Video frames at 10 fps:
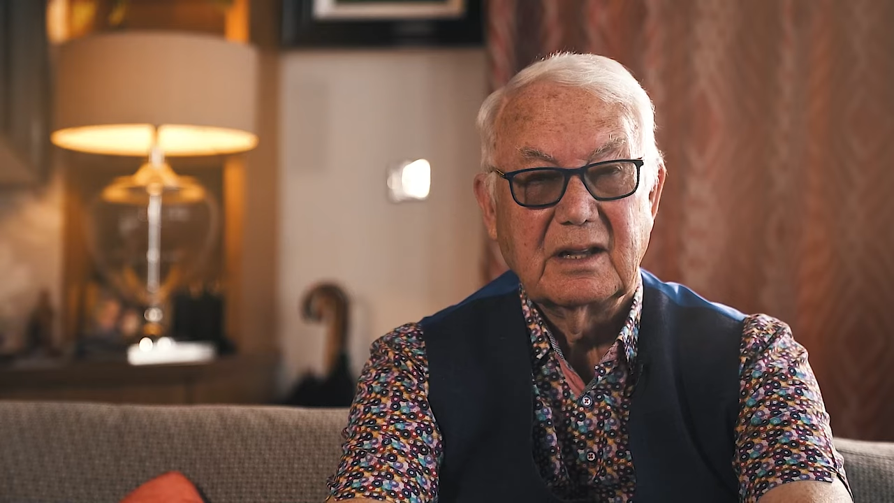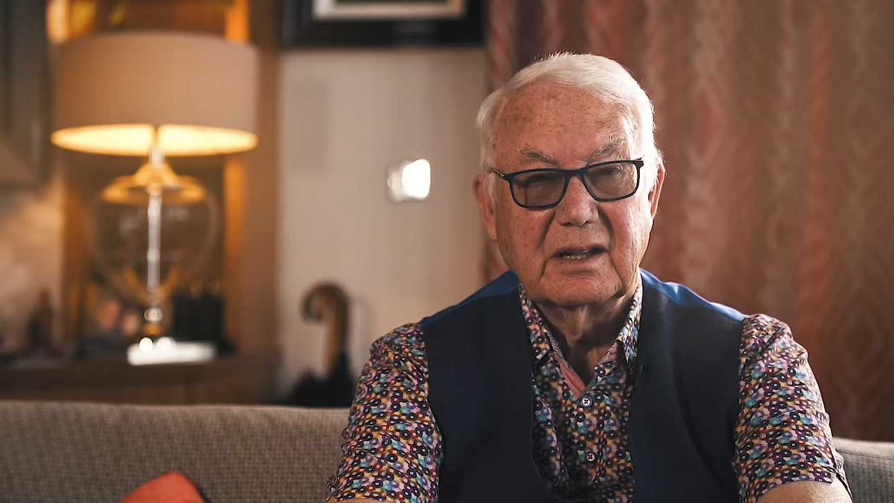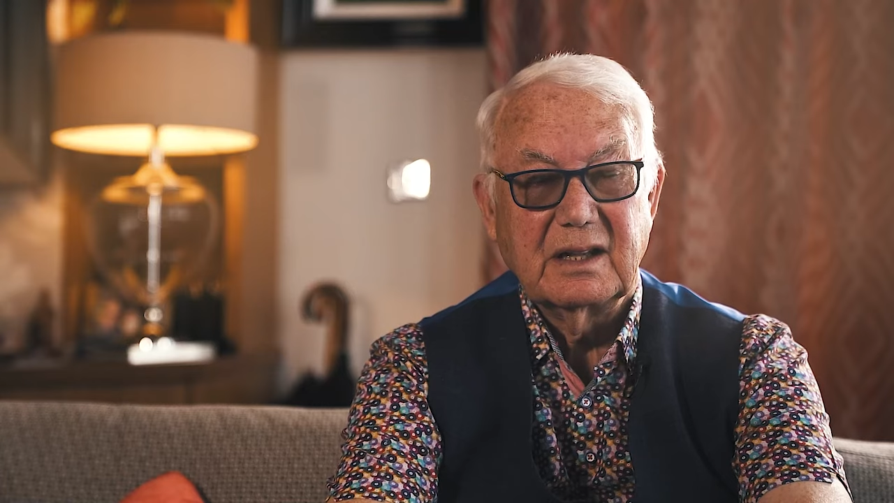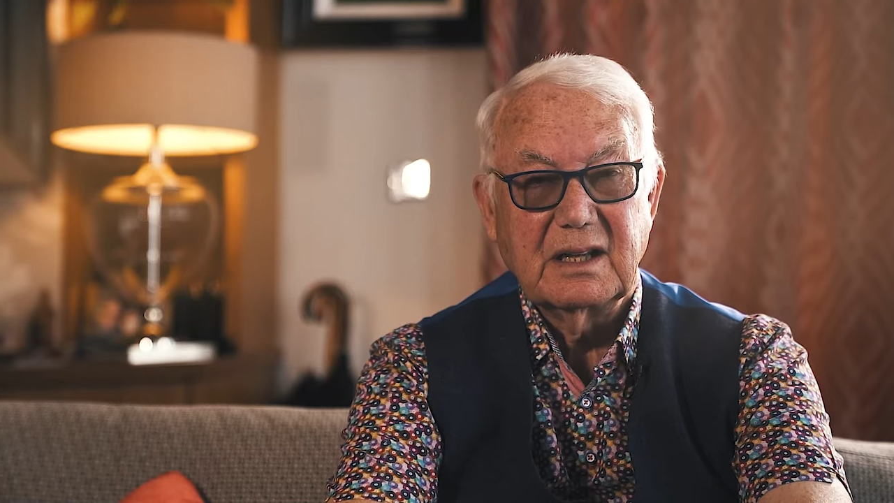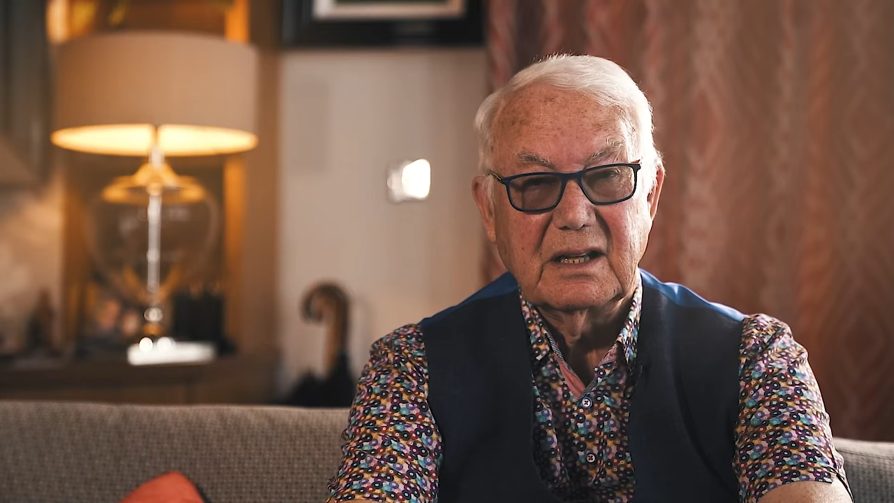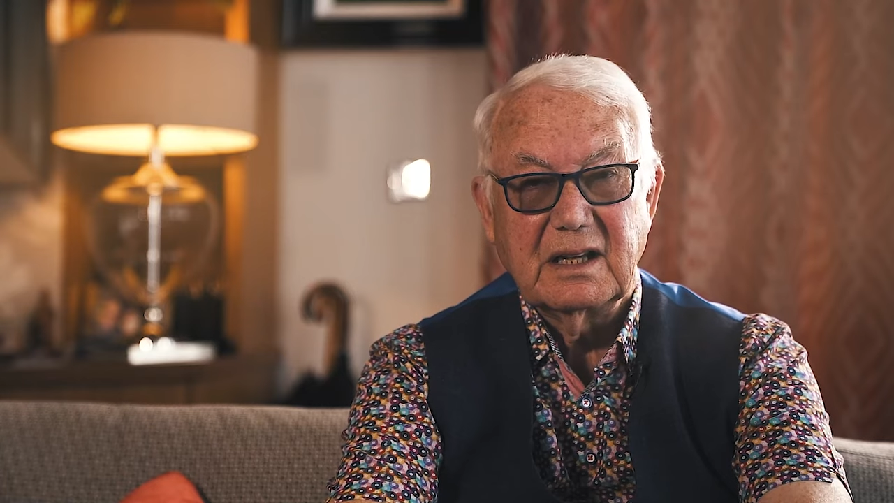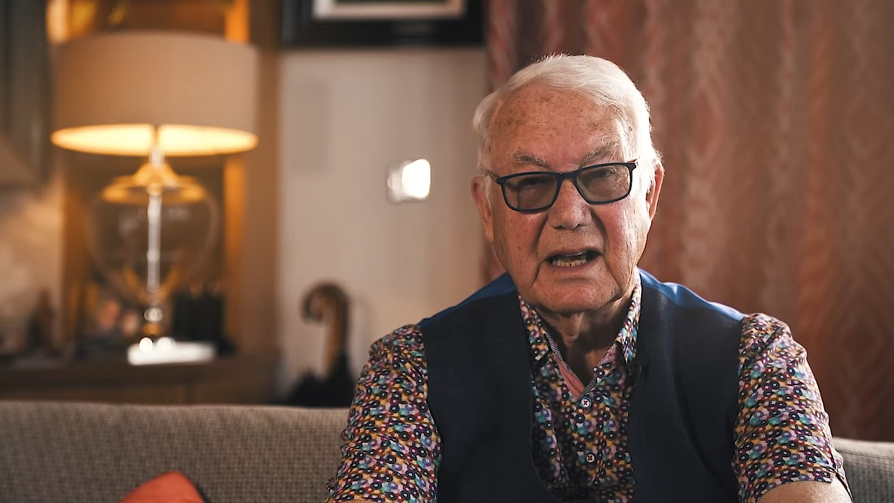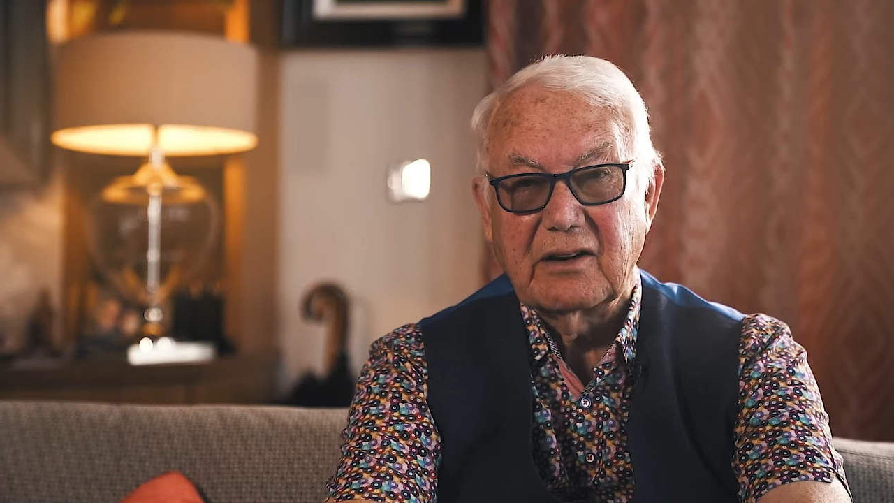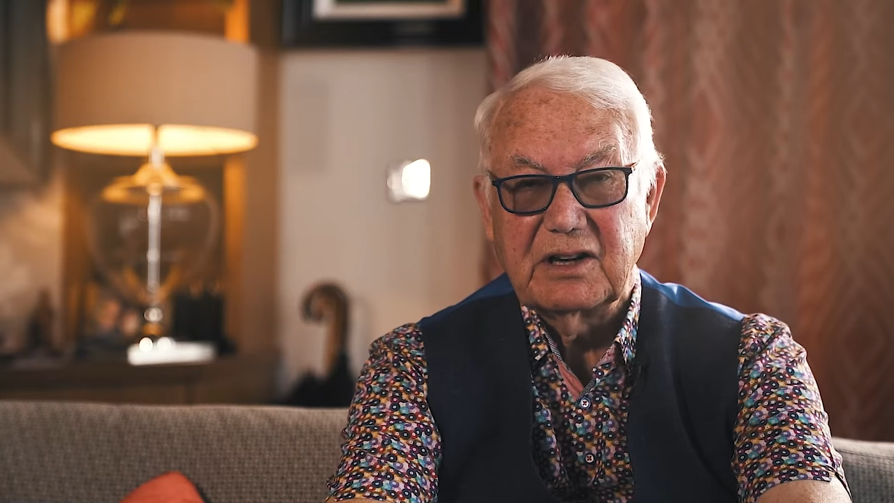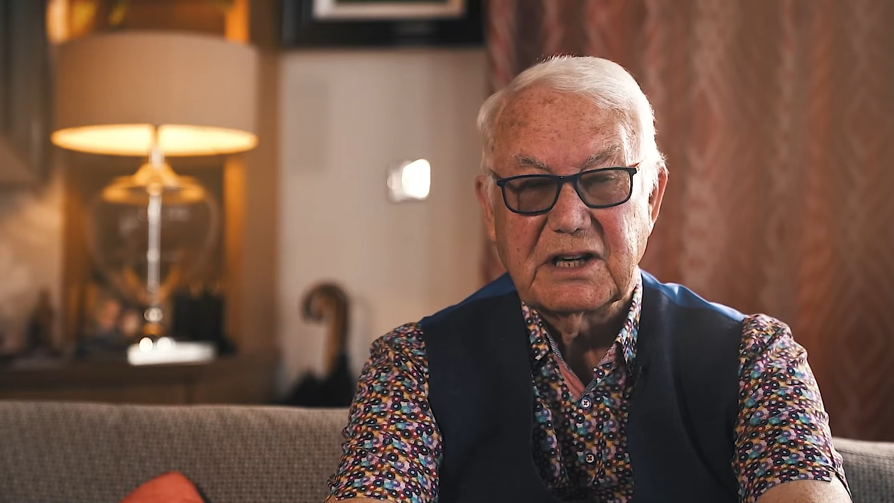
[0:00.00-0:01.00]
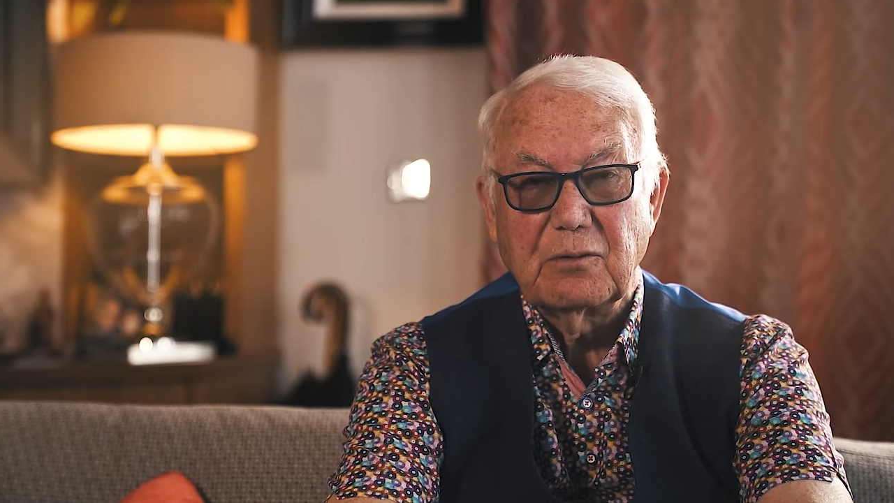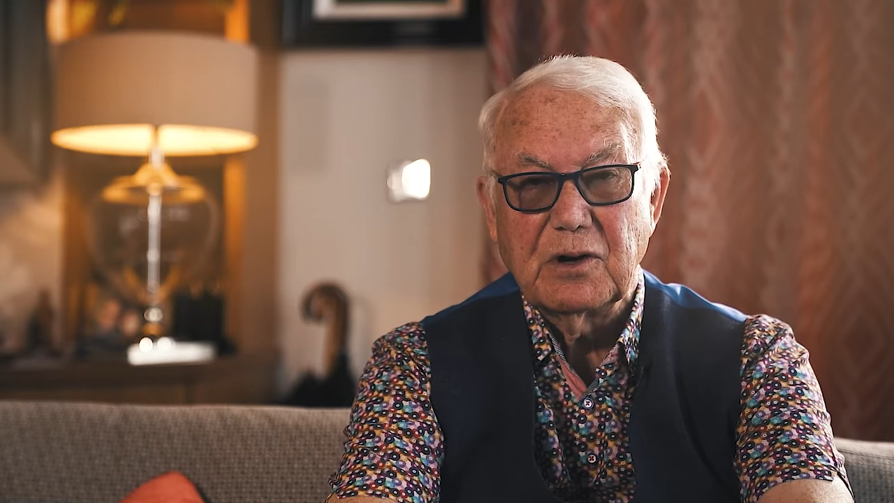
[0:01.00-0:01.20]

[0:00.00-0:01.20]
The garage I